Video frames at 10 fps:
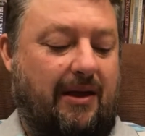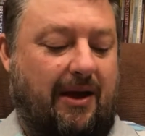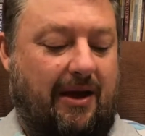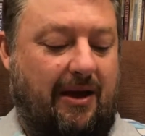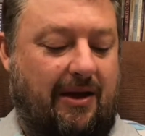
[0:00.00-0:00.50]

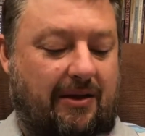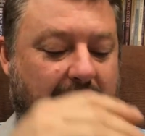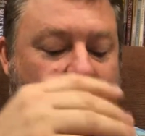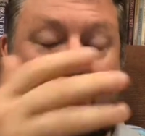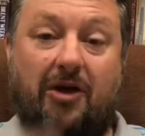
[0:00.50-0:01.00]

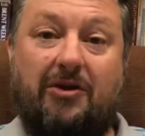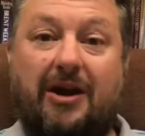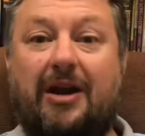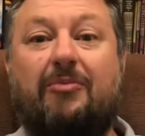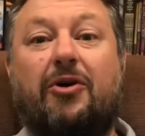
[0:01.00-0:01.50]
there were no
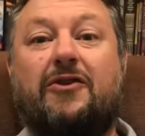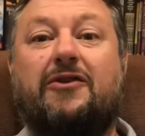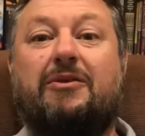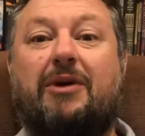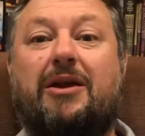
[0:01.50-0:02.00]
needy
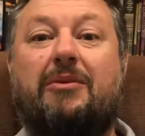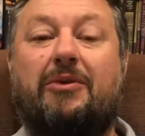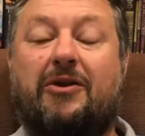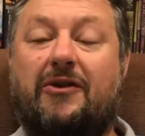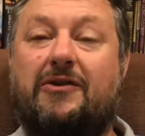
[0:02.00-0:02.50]
persons among them,
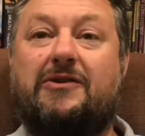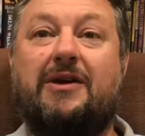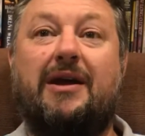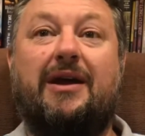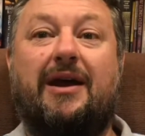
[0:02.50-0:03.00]
because
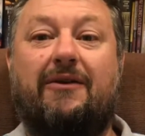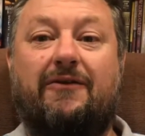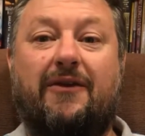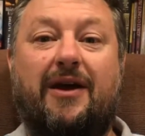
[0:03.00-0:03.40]
if